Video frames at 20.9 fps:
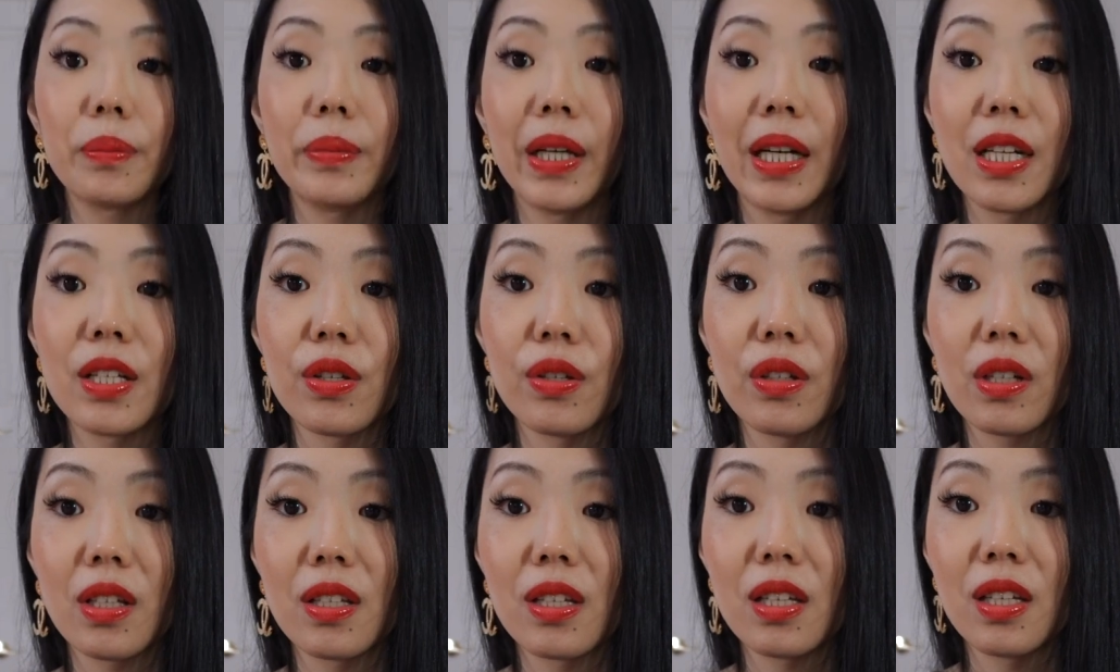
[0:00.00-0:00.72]
But as you
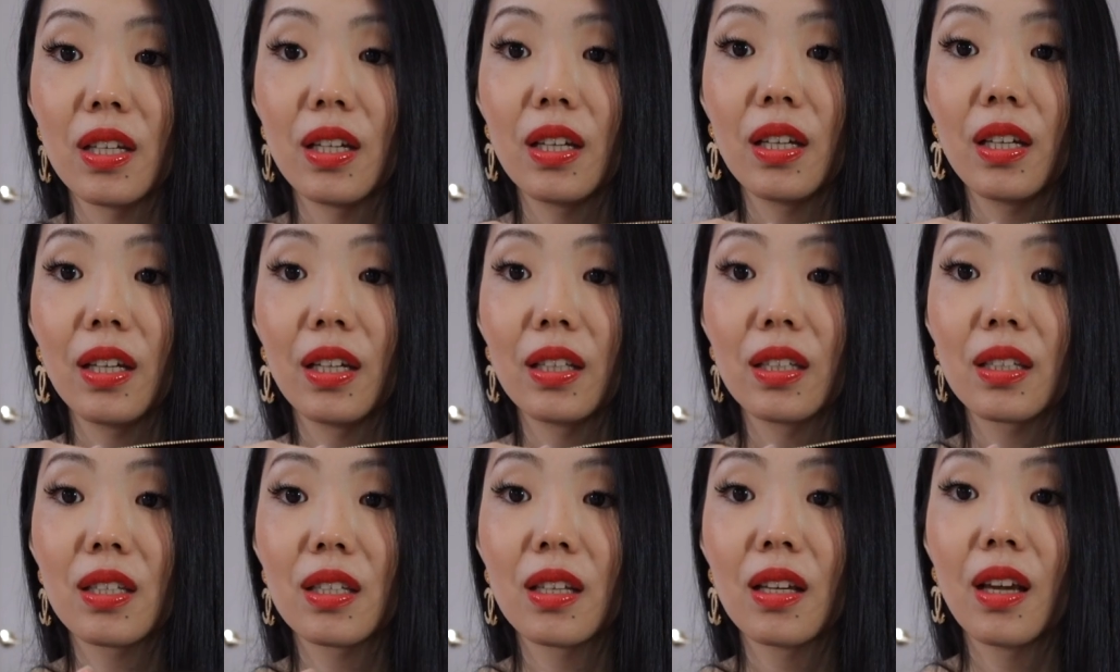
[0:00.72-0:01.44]
can see,
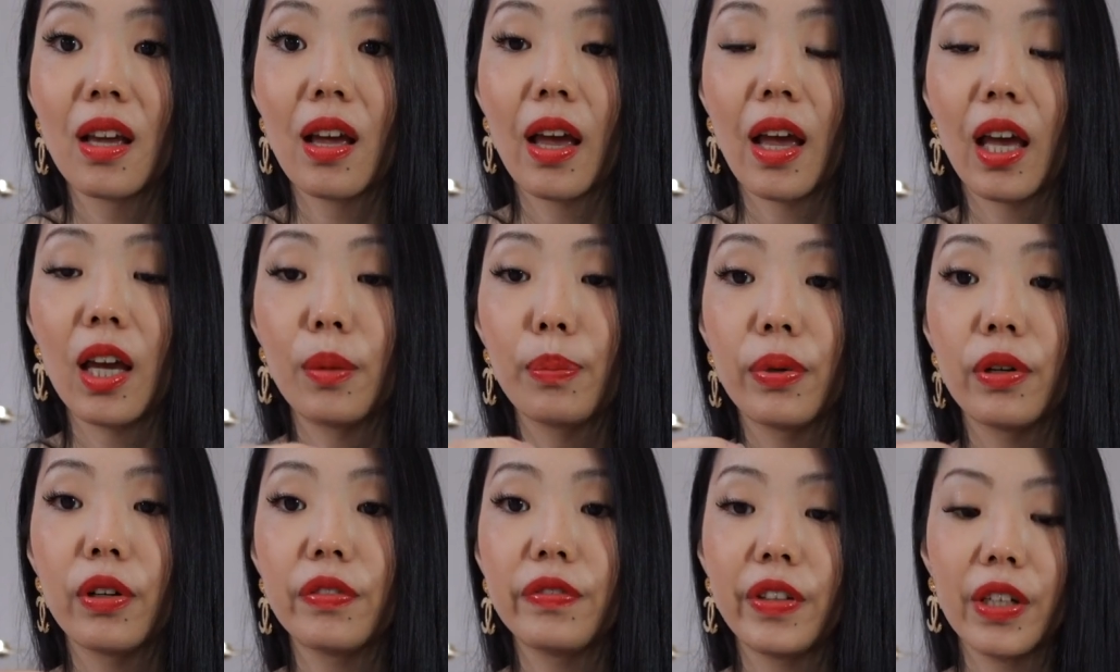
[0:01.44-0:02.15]
it's a
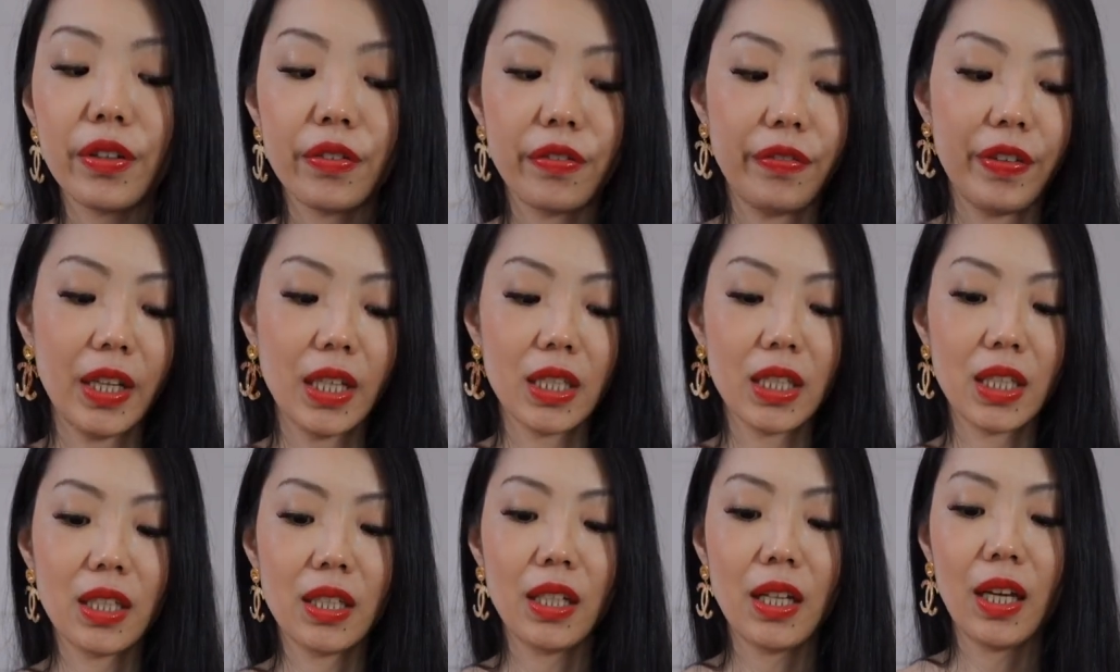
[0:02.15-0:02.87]
perfect
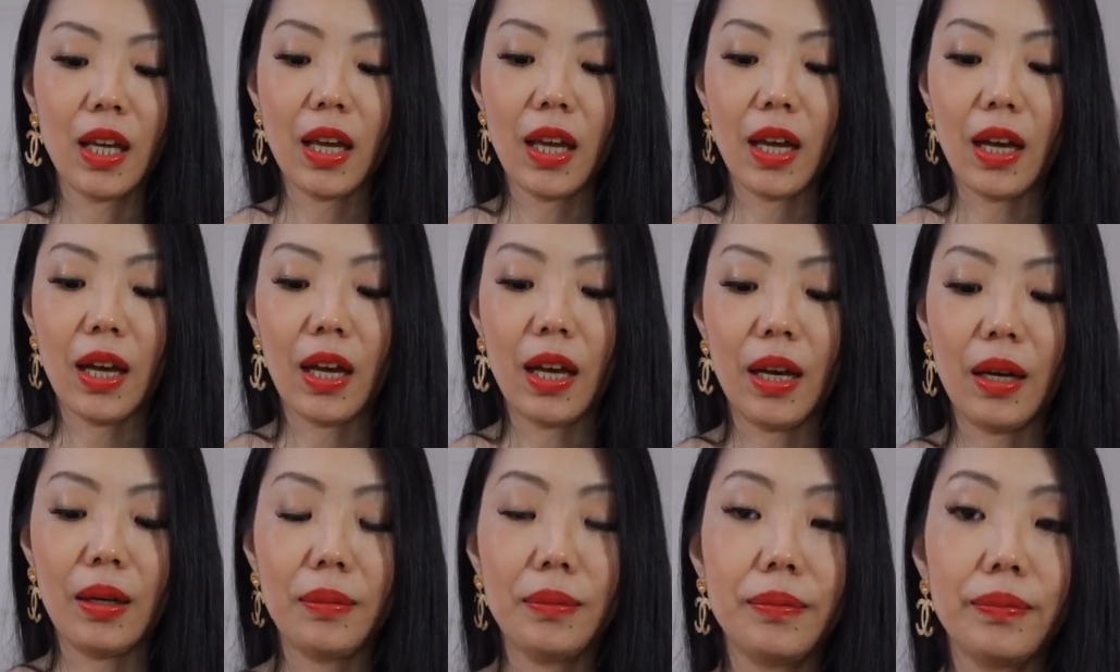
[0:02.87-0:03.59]
fit,
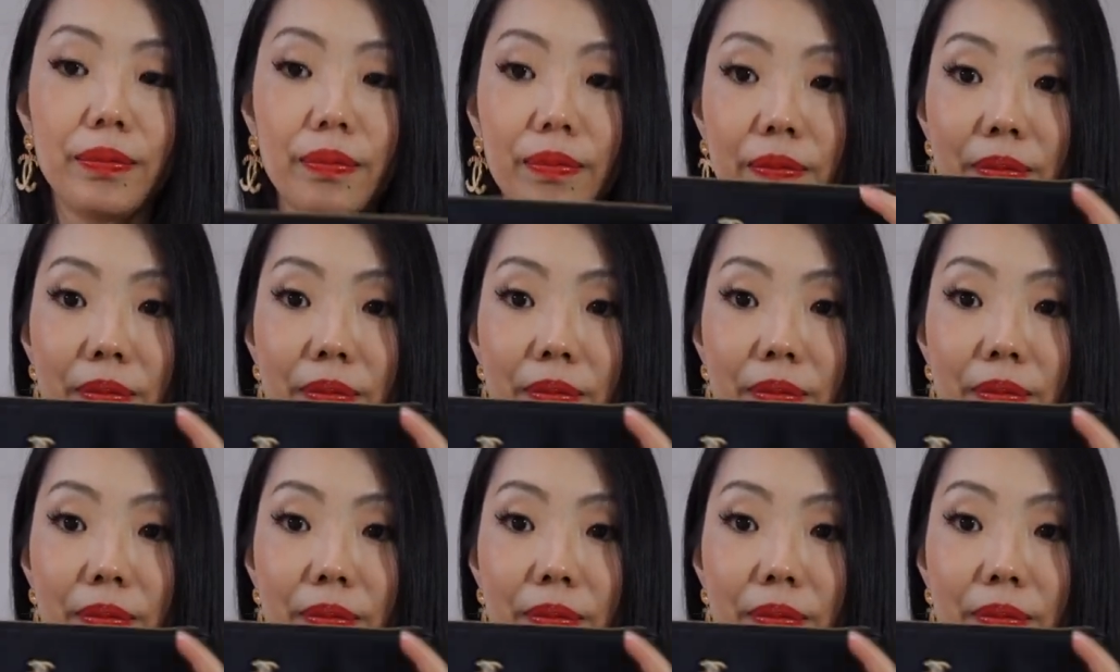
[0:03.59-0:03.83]
and